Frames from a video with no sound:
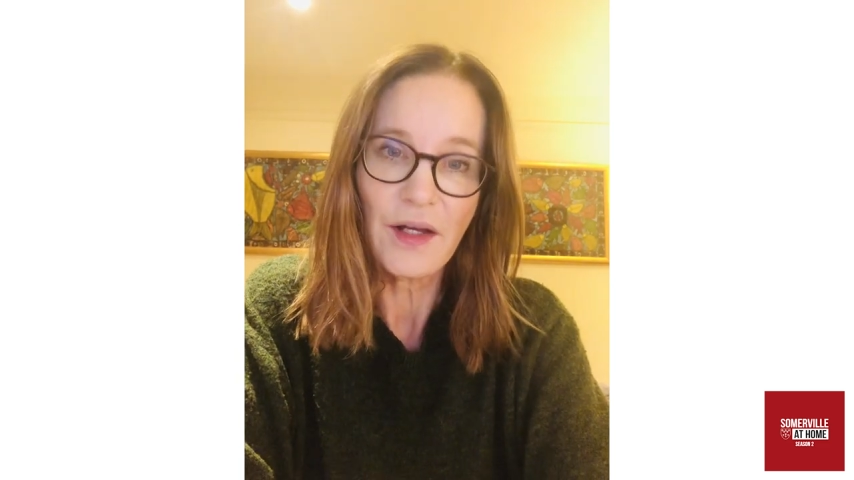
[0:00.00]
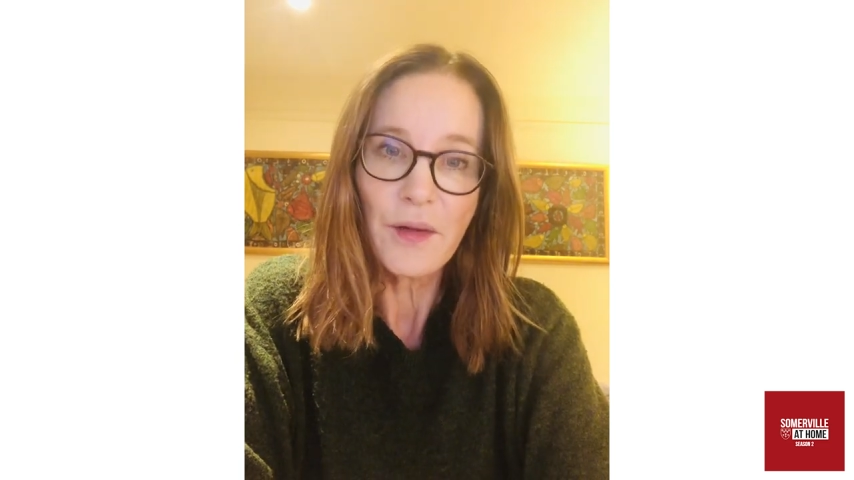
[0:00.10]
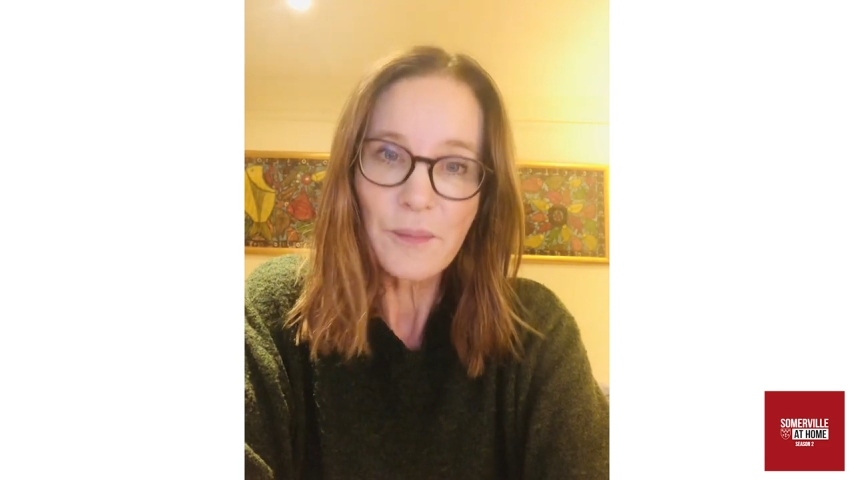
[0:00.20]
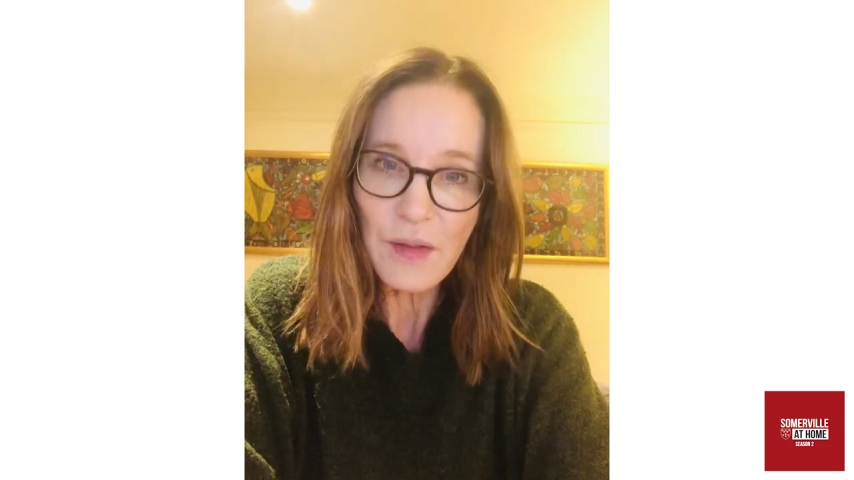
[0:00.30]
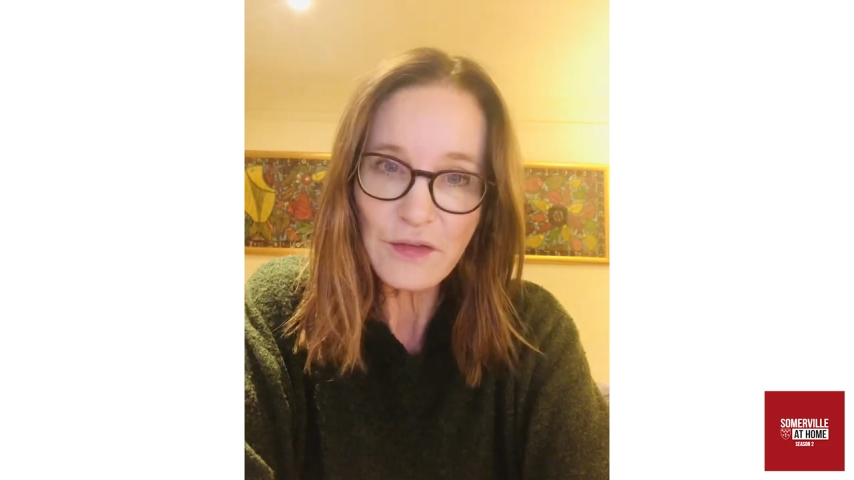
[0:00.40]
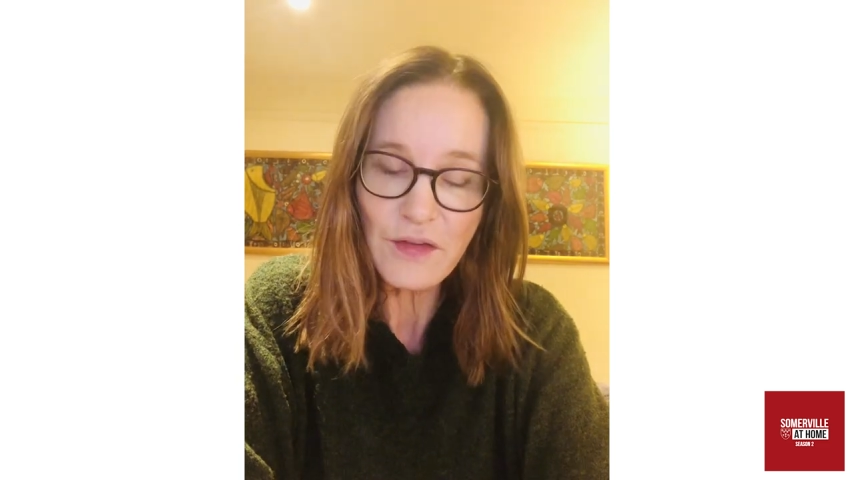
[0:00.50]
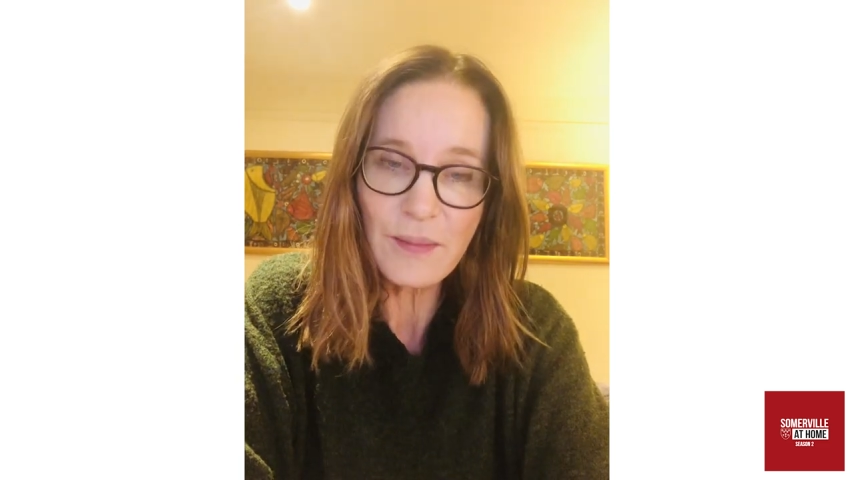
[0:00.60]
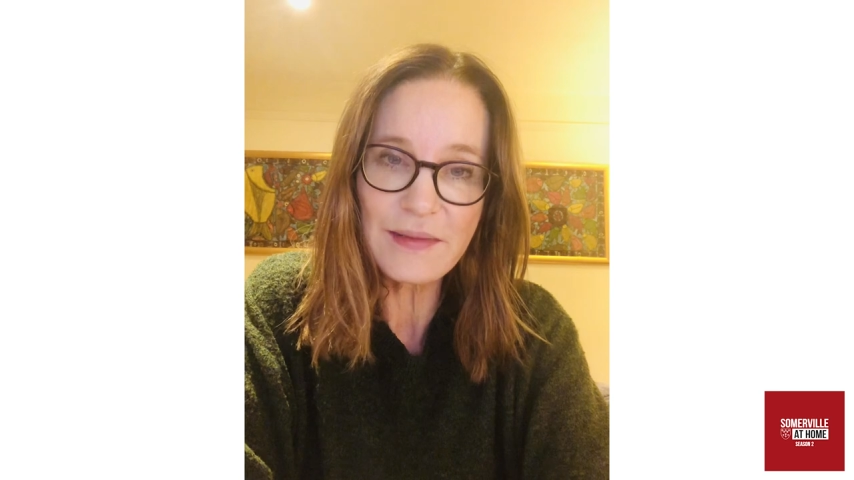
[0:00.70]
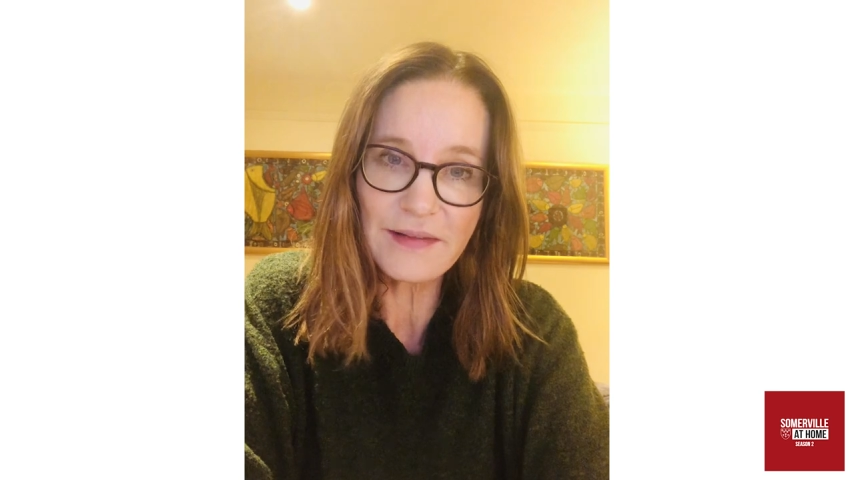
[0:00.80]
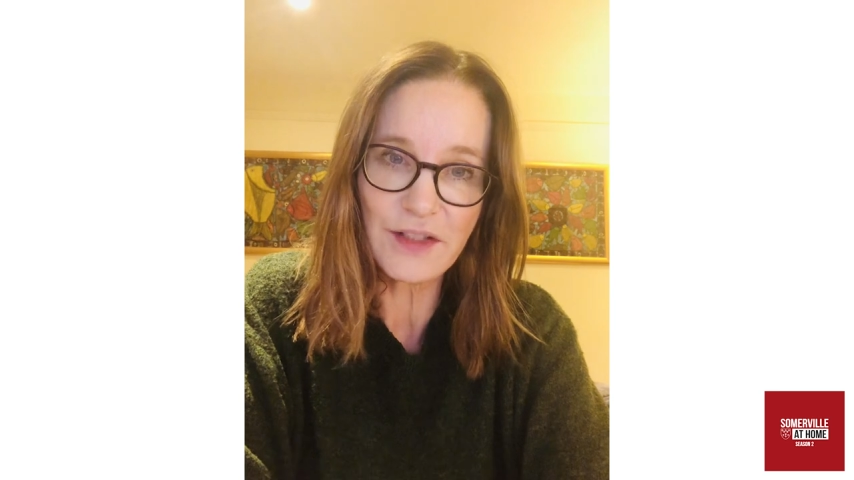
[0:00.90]
Most of them
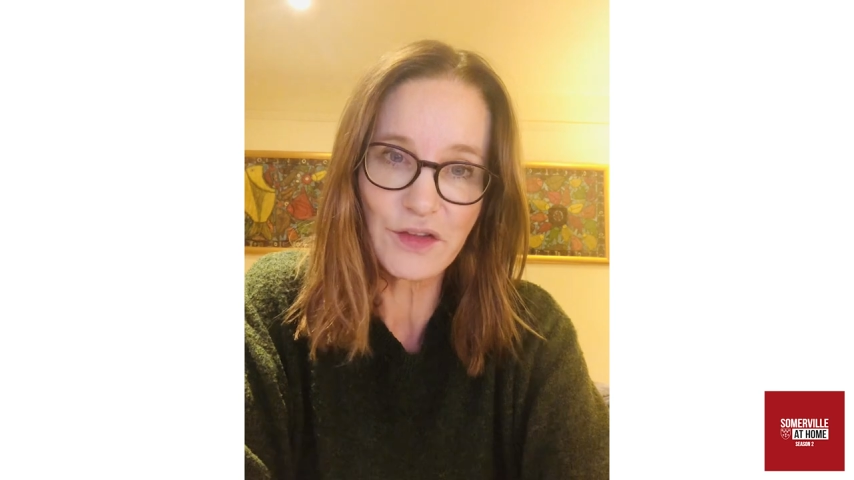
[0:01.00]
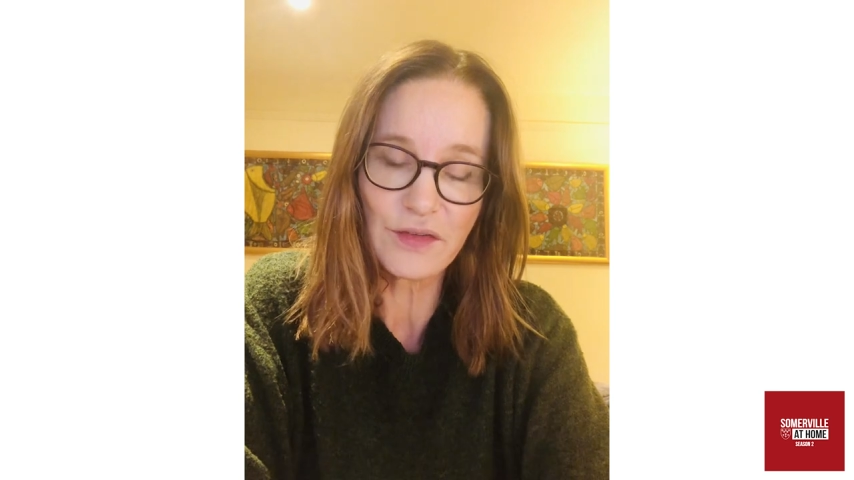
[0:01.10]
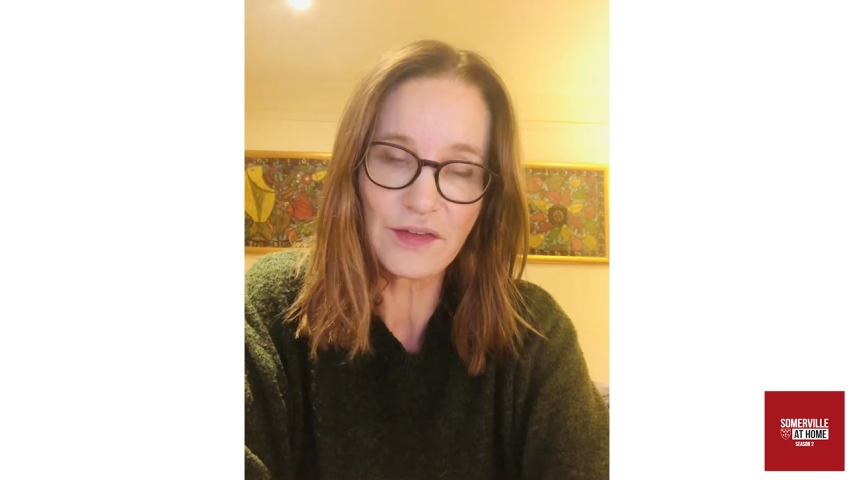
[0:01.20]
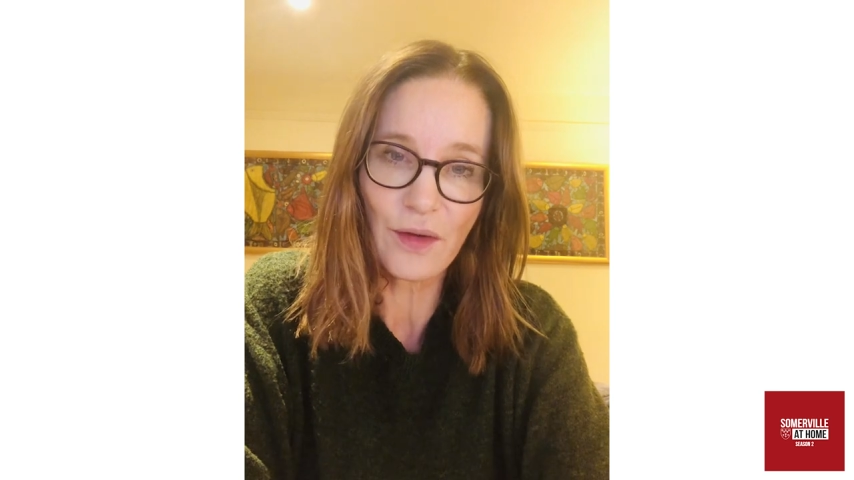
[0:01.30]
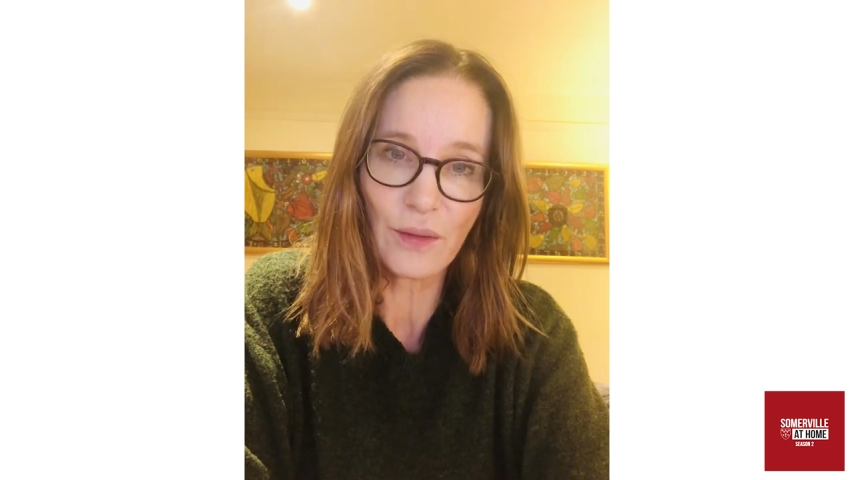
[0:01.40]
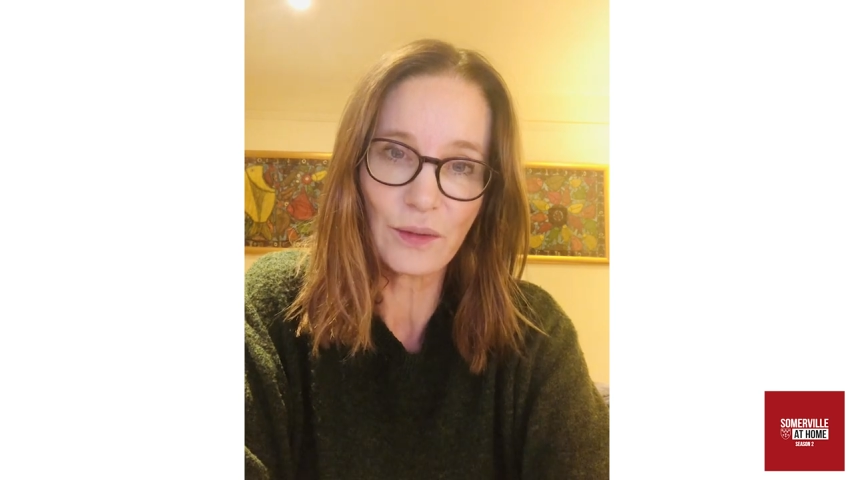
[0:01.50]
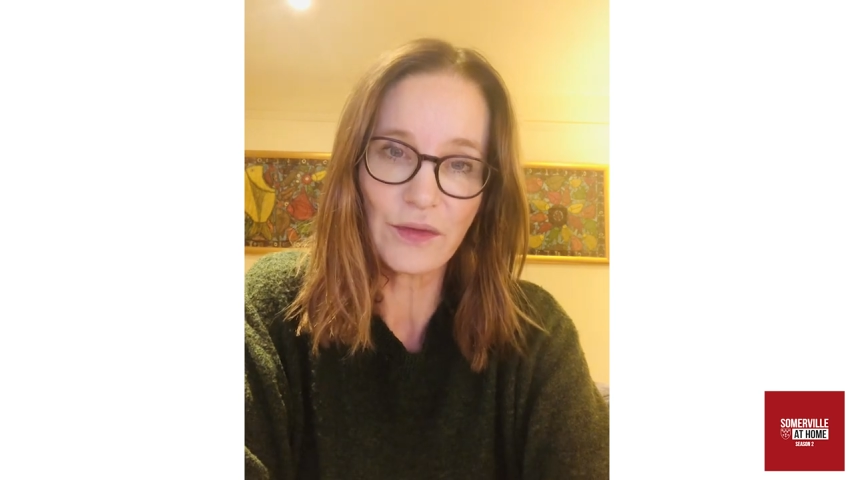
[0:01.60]
are centuries old,